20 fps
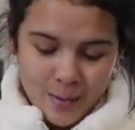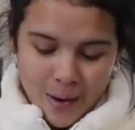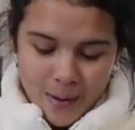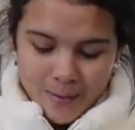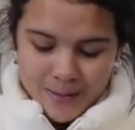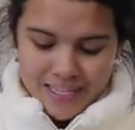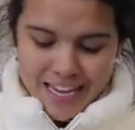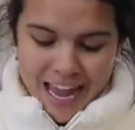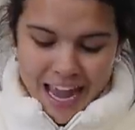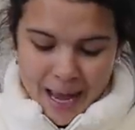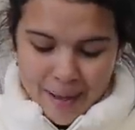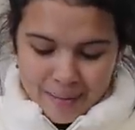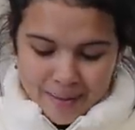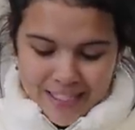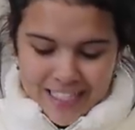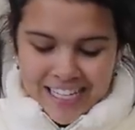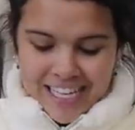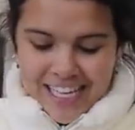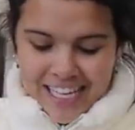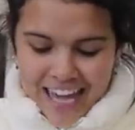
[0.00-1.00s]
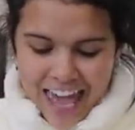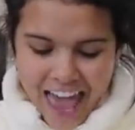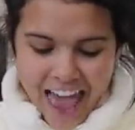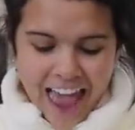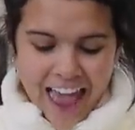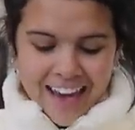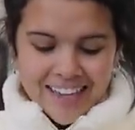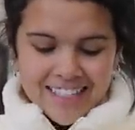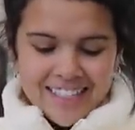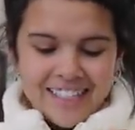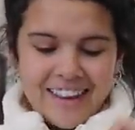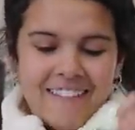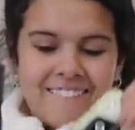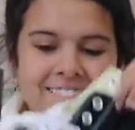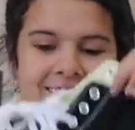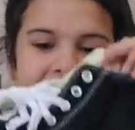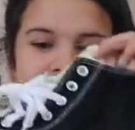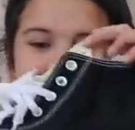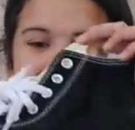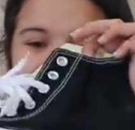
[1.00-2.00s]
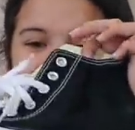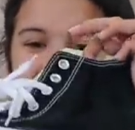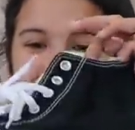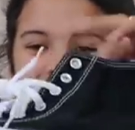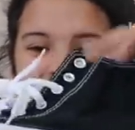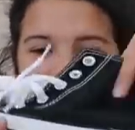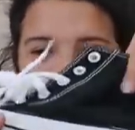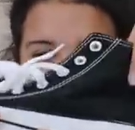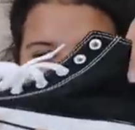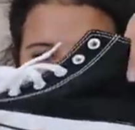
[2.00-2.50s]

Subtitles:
So I was able to get these